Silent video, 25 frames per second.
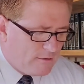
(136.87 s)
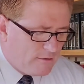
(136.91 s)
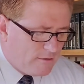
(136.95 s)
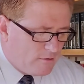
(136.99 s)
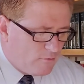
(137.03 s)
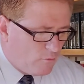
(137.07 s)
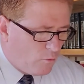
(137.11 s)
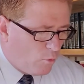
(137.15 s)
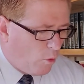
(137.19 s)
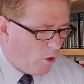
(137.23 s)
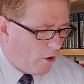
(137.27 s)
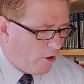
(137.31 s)

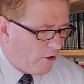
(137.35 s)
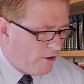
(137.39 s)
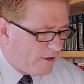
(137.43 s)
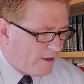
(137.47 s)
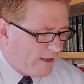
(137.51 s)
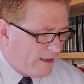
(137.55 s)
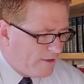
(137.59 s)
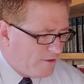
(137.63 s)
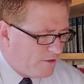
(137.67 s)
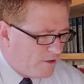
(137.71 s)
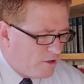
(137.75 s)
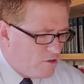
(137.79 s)
work
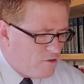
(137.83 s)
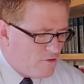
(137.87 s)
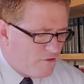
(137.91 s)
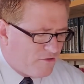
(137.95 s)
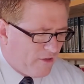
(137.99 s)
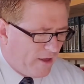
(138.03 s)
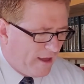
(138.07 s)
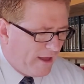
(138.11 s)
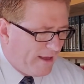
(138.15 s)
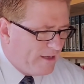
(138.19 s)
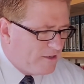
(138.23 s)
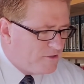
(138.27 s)
and do
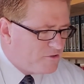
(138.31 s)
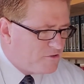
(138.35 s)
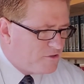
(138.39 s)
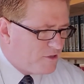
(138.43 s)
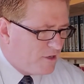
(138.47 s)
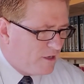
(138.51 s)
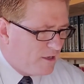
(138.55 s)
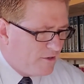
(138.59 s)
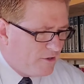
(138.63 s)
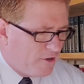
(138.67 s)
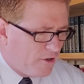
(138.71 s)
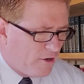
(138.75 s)
things
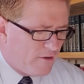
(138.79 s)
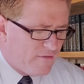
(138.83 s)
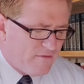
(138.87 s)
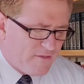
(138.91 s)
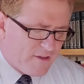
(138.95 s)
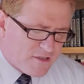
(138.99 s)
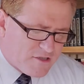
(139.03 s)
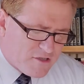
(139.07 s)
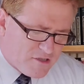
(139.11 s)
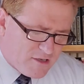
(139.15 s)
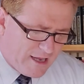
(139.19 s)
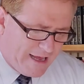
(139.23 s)
uh, during
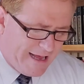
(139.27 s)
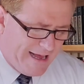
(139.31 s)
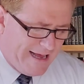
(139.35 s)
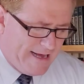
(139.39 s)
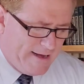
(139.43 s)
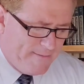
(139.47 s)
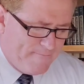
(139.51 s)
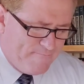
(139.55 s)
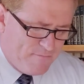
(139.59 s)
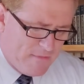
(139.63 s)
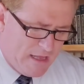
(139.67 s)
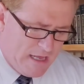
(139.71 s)
this
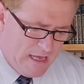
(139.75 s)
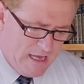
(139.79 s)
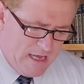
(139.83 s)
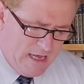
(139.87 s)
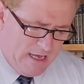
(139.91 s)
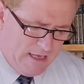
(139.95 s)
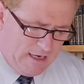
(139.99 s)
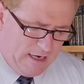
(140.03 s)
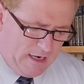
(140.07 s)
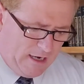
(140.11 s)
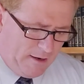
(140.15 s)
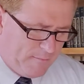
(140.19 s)
time.
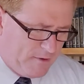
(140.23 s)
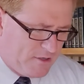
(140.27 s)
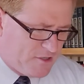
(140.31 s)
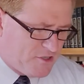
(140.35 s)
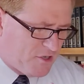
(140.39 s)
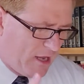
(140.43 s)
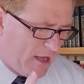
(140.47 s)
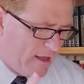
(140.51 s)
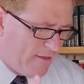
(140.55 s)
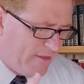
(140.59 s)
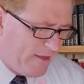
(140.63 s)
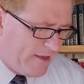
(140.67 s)
Now, let me
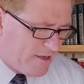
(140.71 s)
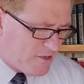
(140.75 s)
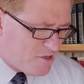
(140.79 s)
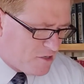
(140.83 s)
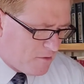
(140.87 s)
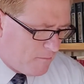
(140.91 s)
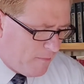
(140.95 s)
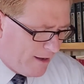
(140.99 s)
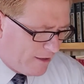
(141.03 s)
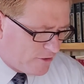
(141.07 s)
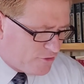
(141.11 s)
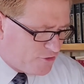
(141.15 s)
say this
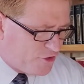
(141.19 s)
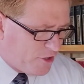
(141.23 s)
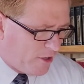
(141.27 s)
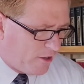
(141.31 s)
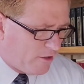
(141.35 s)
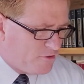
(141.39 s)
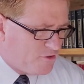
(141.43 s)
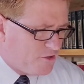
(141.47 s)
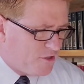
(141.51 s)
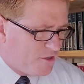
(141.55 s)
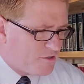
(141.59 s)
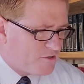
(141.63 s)
about
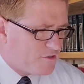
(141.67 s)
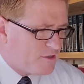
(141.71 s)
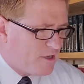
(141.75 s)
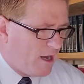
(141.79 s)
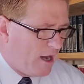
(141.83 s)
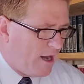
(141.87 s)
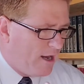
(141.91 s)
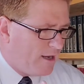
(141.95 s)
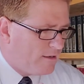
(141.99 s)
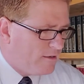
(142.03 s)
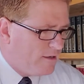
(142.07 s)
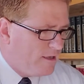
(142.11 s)
churches
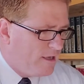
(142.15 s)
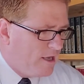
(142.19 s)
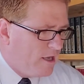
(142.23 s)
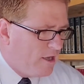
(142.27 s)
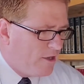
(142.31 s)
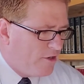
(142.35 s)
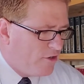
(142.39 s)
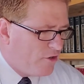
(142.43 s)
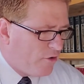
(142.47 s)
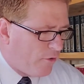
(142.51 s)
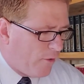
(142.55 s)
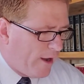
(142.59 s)
God
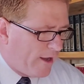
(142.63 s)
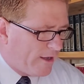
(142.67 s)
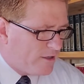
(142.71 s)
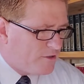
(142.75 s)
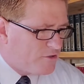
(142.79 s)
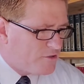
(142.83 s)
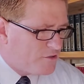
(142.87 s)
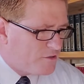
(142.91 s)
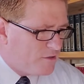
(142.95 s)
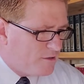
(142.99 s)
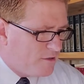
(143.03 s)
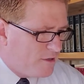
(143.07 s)

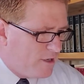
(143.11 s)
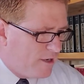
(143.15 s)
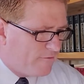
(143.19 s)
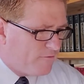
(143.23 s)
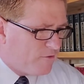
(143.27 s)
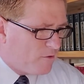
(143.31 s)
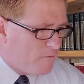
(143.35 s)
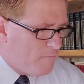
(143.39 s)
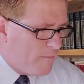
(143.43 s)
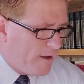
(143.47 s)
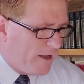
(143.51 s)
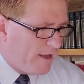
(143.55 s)
directs
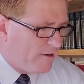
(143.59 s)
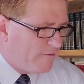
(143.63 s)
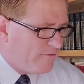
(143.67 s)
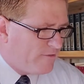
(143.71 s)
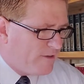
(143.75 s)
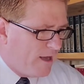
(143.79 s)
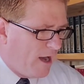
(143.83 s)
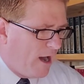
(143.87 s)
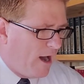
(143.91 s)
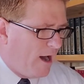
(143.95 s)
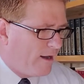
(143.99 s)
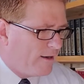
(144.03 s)
different men of
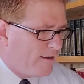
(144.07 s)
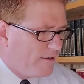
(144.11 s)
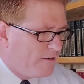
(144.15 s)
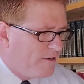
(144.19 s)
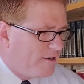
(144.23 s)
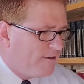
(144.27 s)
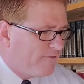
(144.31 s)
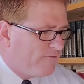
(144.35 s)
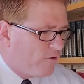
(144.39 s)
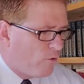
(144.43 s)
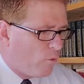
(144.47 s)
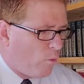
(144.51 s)
God in
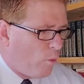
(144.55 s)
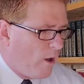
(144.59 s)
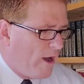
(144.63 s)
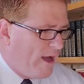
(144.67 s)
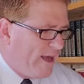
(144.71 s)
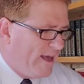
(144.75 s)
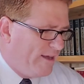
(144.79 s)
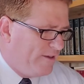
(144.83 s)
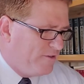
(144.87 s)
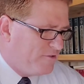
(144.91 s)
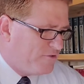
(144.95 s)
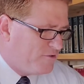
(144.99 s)
different
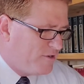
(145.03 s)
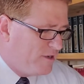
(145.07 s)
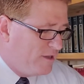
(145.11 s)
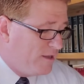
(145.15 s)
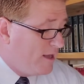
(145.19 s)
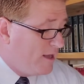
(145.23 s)
ways.